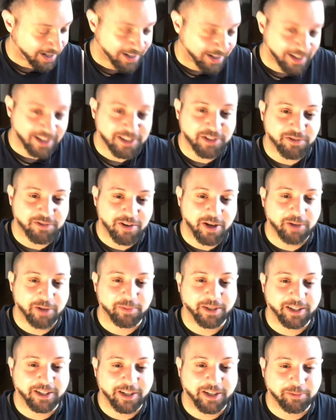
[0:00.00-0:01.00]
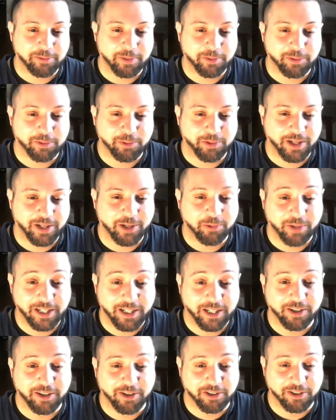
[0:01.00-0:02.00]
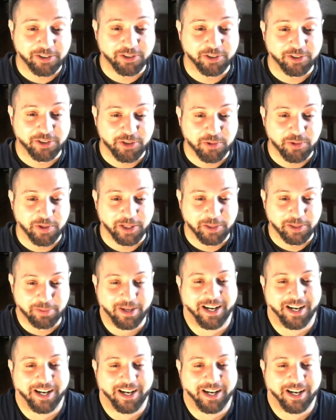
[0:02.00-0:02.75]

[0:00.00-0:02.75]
That's a lot, man. I remember when I weighed 120.